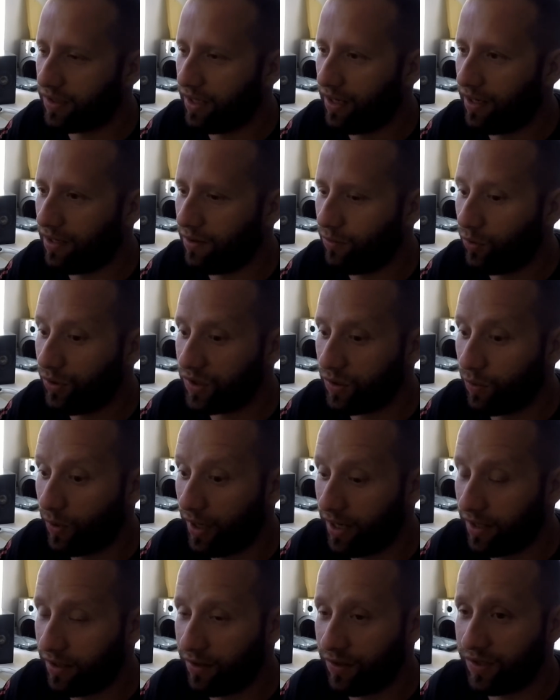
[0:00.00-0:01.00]
and I was
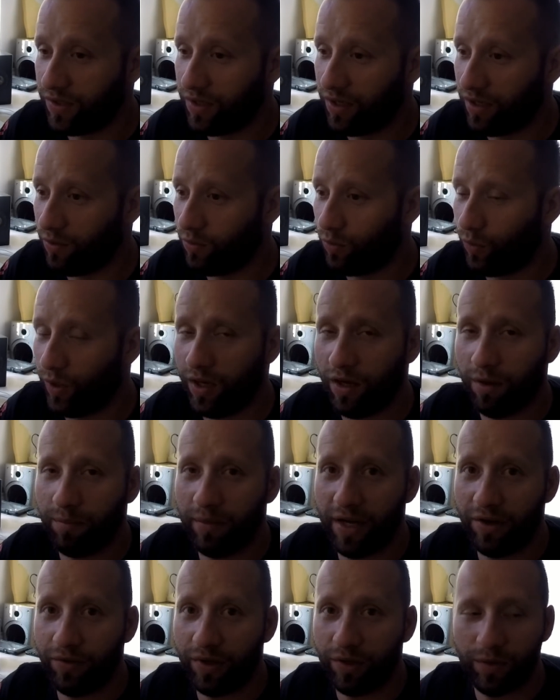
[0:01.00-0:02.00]
away because we got
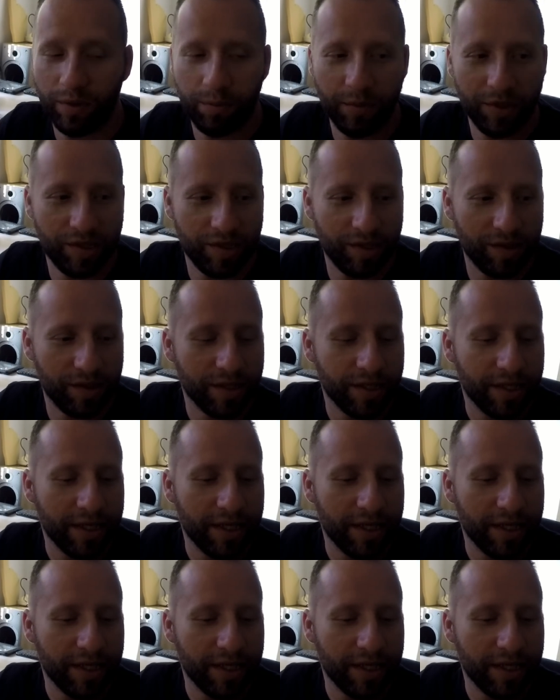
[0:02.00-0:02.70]
married with Mrs.